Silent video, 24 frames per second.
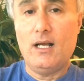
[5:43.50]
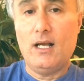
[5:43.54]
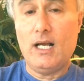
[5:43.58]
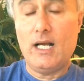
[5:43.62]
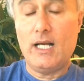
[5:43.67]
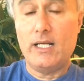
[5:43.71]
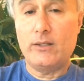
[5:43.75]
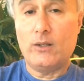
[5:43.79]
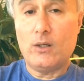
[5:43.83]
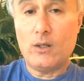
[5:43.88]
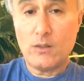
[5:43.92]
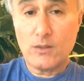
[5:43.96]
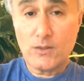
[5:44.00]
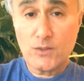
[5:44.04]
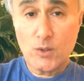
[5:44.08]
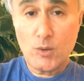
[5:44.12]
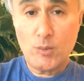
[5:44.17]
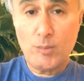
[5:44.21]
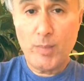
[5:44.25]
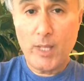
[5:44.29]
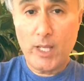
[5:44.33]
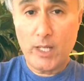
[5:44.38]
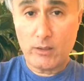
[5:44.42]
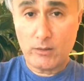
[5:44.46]
I also
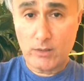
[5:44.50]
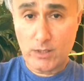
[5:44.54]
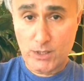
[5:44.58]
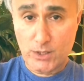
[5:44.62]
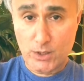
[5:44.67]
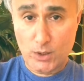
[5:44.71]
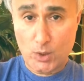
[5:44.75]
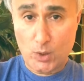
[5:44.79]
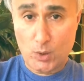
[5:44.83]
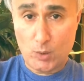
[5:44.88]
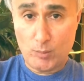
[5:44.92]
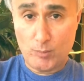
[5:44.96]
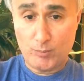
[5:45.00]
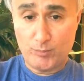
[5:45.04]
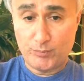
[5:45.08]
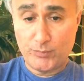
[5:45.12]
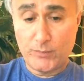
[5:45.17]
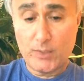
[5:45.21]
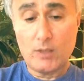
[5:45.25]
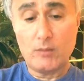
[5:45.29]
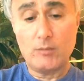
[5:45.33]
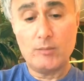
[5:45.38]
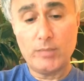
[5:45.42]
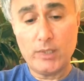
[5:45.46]
Periscope.
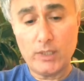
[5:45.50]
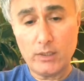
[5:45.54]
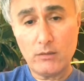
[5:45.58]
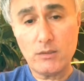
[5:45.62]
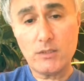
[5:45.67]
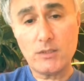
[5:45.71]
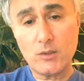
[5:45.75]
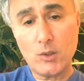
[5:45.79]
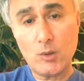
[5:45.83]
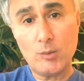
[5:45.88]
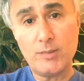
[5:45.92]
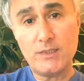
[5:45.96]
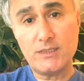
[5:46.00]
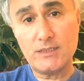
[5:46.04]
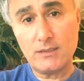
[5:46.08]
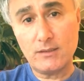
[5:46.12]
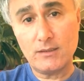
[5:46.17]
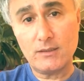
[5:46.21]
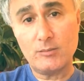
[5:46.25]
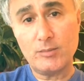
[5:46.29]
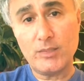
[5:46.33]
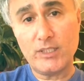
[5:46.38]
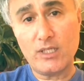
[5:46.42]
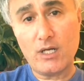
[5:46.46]
Periscope is a
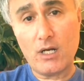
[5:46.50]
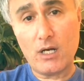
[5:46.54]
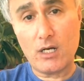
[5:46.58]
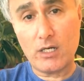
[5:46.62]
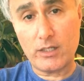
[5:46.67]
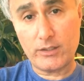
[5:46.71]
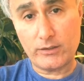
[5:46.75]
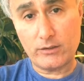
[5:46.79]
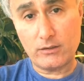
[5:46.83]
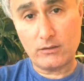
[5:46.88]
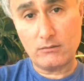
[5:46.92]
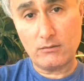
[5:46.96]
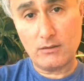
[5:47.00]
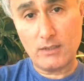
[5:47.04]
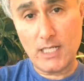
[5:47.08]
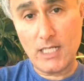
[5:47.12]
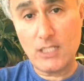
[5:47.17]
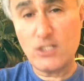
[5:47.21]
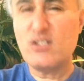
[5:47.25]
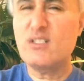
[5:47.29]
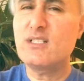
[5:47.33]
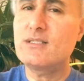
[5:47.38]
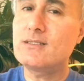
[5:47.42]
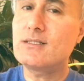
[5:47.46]
little bit harder.
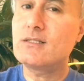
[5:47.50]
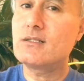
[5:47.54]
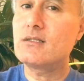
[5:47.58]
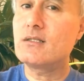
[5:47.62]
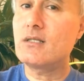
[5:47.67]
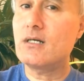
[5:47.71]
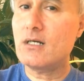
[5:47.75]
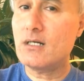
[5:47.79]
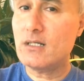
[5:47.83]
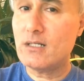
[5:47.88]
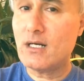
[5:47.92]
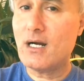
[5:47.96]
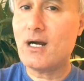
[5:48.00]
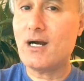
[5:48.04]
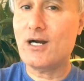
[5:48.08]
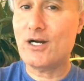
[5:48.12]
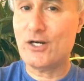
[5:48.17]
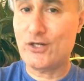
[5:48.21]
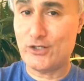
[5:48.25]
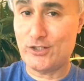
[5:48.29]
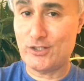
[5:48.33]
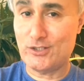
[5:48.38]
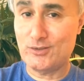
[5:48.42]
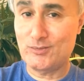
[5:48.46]
Actually, it's a lot
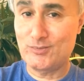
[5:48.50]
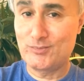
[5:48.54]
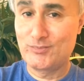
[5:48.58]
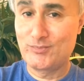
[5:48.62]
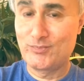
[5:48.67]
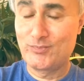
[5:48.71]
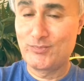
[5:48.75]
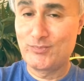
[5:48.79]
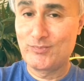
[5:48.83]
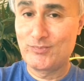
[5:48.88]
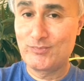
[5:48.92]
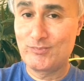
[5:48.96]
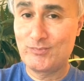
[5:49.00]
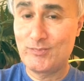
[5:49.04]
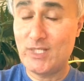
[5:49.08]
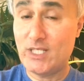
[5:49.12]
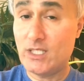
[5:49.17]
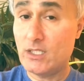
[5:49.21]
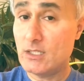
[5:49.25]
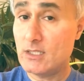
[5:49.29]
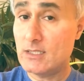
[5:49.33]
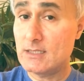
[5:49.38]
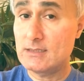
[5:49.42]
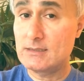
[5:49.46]
harder
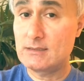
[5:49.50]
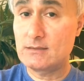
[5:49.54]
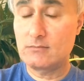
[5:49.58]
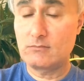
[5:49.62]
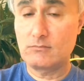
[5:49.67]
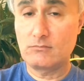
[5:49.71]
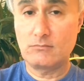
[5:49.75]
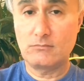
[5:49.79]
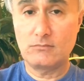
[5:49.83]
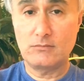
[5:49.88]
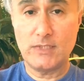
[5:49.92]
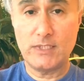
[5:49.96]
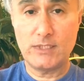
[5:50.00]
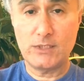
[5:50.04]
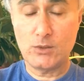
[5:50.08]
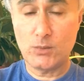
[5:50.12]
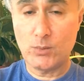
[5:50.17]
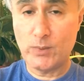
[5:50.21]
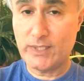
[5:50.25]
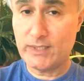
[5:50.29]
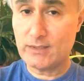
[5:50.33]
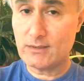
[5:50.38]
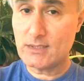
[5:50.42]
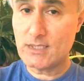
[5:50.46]
because it's
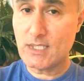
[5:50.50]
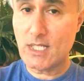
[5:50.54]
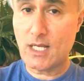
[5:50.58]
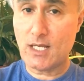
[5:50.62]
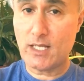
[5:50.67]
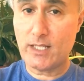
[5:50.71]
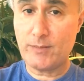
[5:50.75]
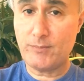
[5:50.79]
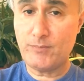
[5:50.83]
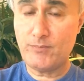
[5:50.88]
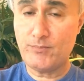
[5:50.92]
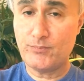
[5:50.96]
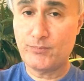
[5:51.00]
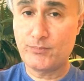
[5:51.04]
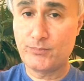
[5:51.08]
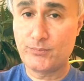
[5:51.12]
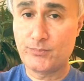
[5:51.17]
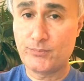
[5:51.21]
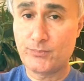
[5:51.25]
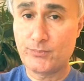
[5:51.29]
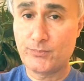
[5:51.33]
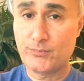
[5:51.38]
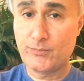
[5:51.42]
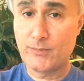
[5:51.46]
real time.
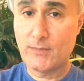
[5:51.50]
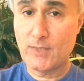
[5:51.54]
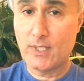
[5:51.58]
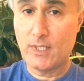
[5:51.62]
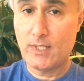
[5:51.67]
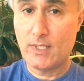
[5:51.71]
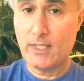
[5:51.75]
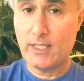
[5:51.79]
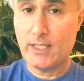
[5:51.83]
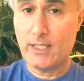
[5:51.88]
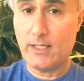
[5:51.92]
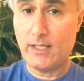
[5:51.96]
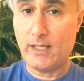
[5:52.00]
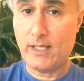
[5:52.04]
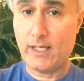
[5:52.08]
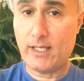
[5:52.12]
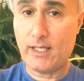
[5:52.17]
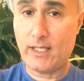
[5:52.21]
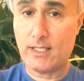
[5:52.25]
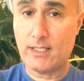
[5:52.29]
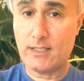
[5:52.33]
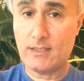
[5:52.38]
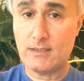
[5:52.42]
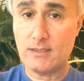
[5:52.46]

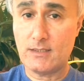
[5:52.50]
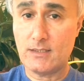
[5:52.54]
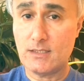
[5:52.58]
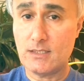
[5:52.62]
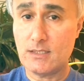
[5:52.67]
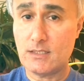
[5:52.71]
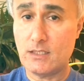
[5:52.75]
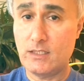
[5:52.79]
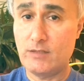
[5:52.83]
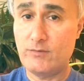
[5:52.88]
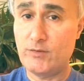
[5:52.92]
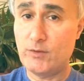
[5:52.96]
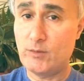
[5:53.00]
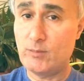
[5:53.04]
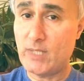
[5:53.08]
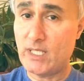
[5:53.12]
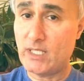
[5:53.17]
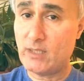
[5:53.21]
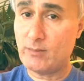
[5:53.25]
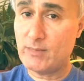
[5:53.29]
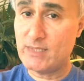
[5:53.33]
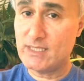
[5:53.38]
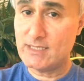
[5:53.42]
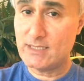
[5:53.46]
And if you
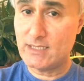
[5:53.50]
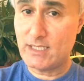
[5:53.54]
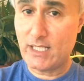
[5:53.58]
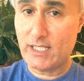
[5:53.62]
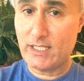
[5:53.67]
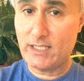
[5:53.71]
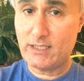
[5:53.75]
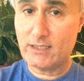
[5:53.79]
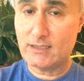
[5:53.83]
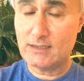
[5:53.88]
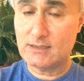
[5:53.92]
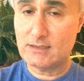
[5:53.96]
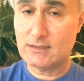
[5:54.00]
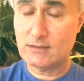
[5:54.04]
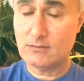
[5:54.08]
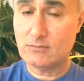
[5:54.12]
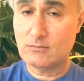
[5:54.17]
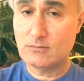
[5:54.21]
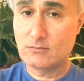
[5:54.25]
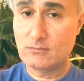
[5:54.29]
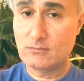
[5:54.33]
make mistakes,